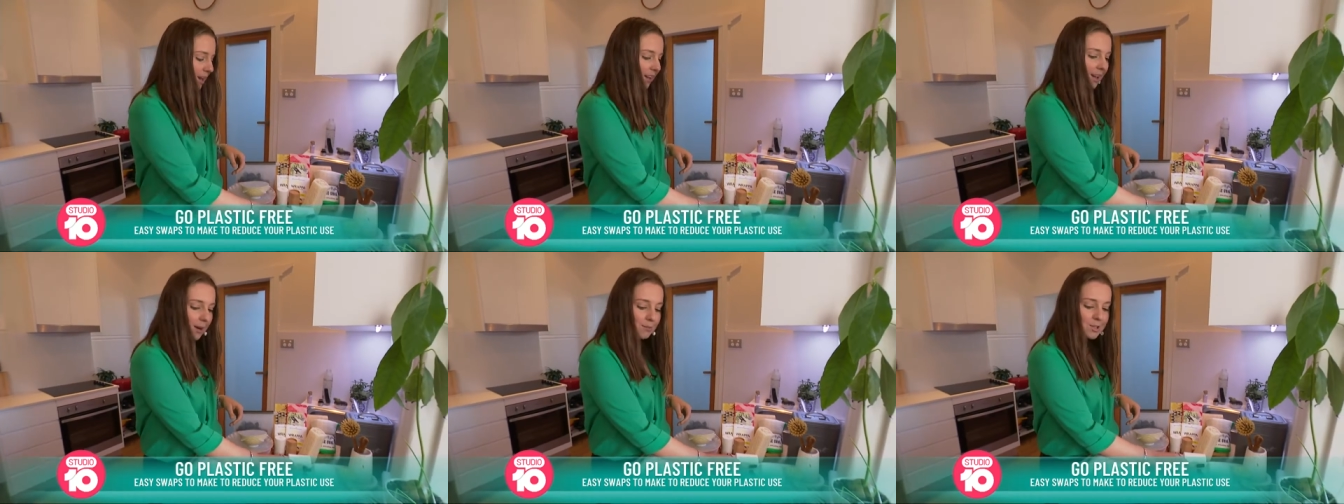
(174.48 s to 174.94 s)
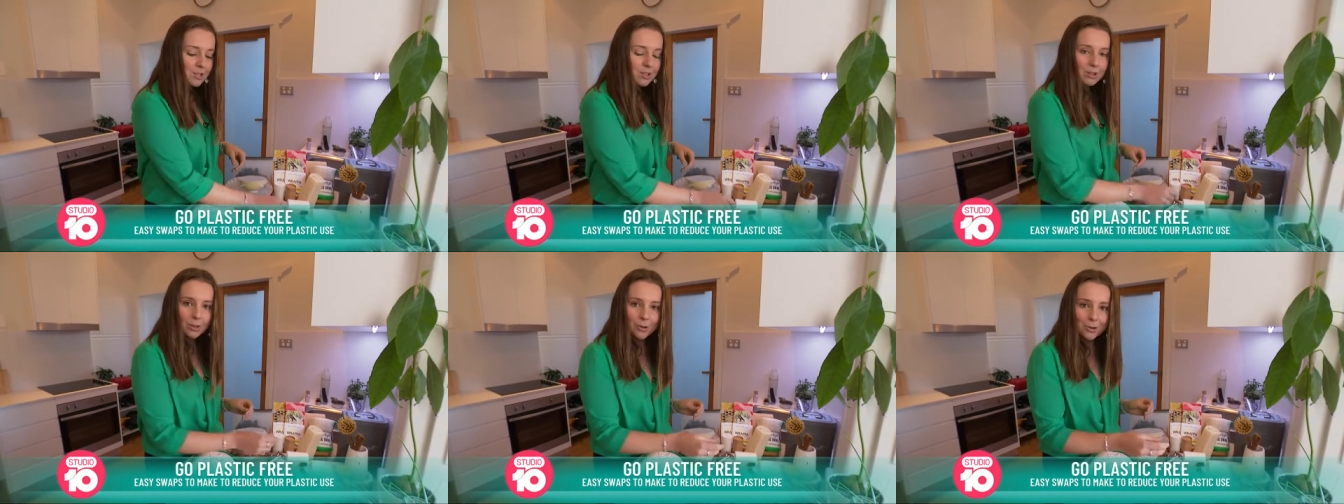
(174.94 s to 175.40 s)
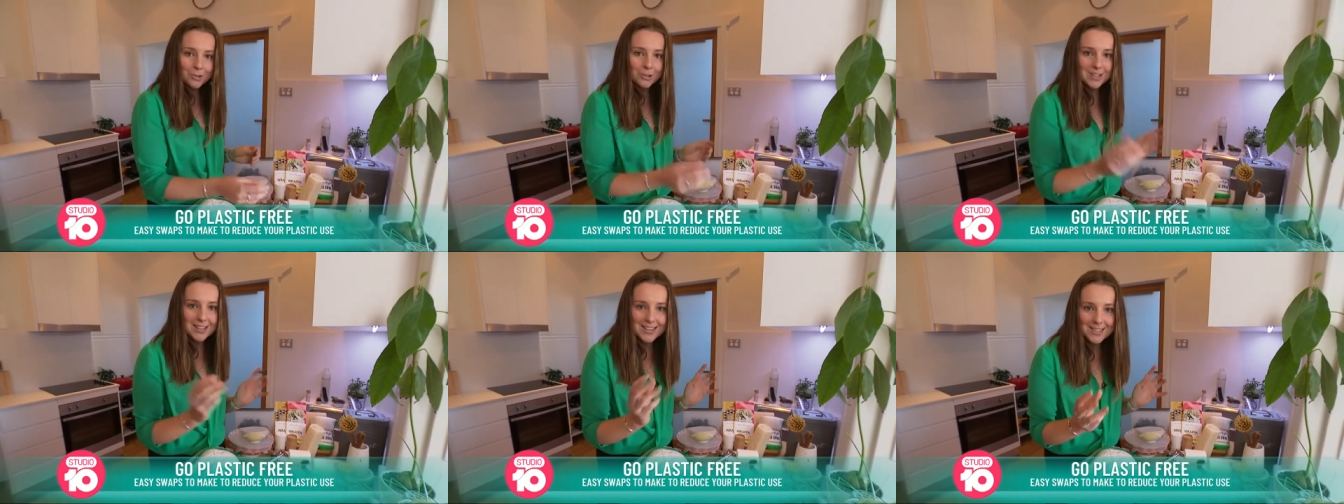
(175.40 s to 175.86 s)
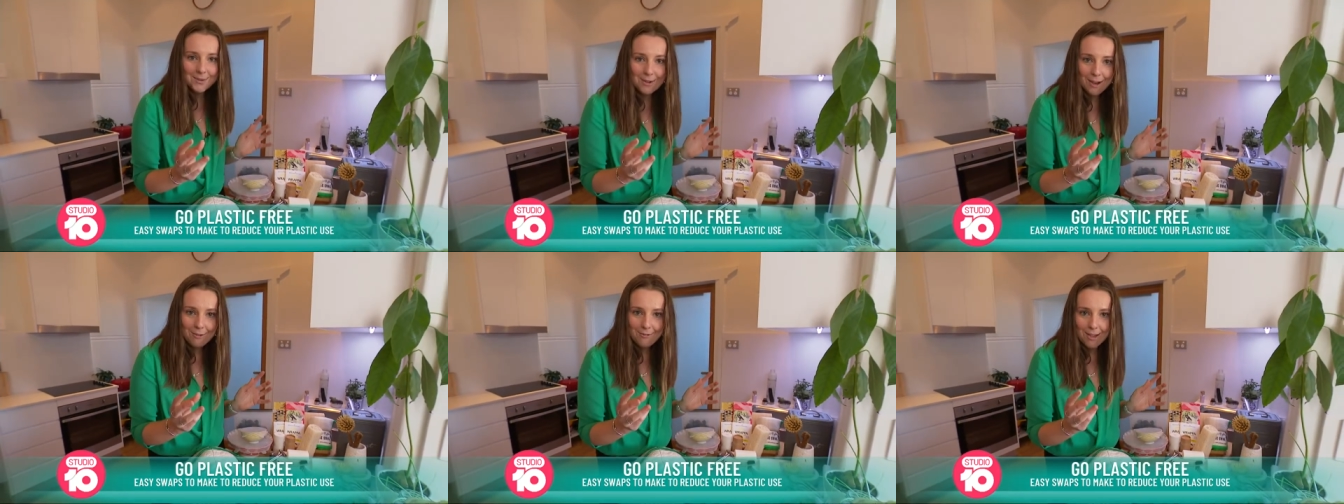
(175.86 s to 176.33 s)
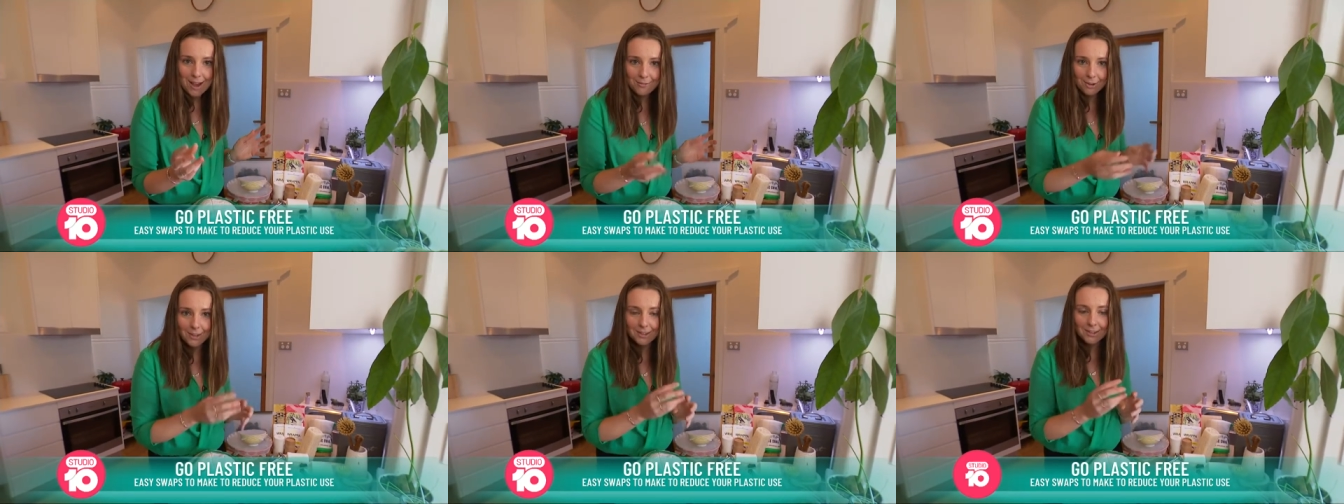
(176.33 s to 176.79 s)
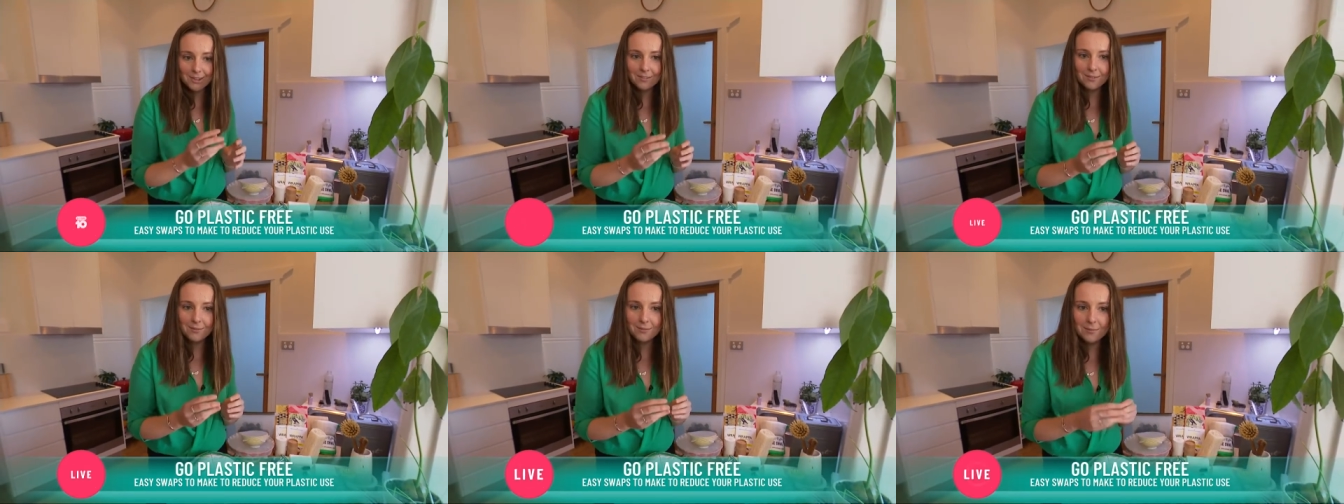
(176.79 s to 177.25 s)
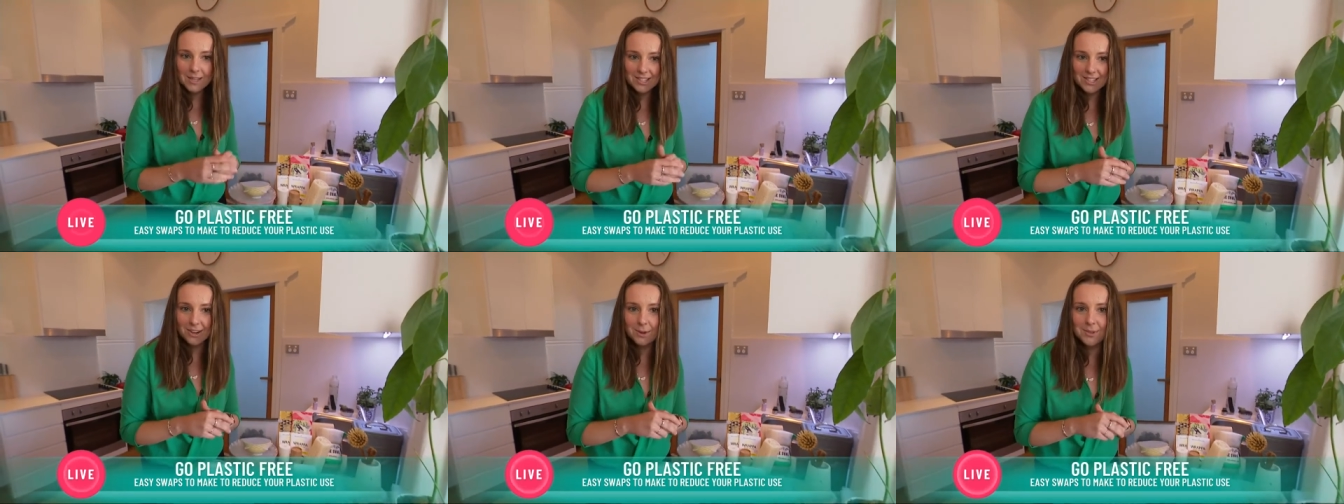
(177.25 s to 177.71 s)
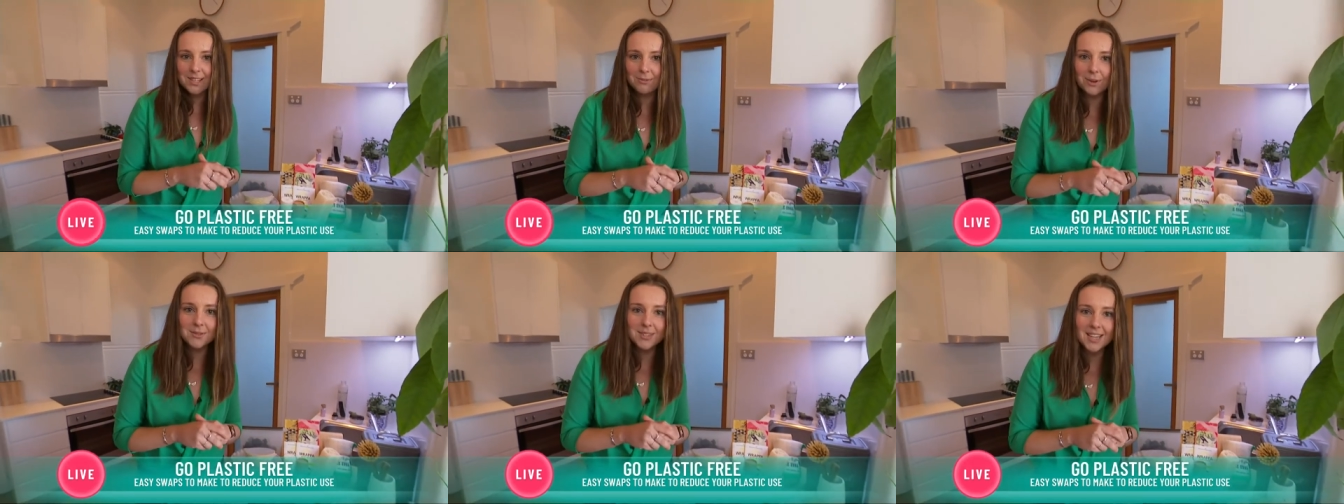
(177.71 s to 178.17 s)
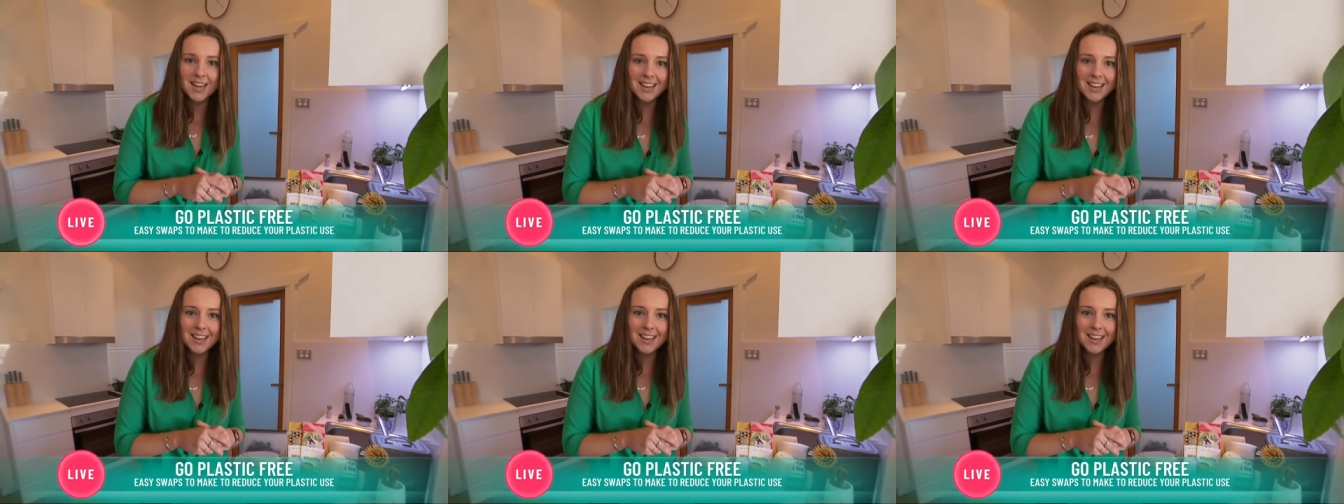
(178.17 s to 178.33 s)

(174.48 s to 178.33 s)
it comes to the laundry, these are my favorite. Sorry, what was that?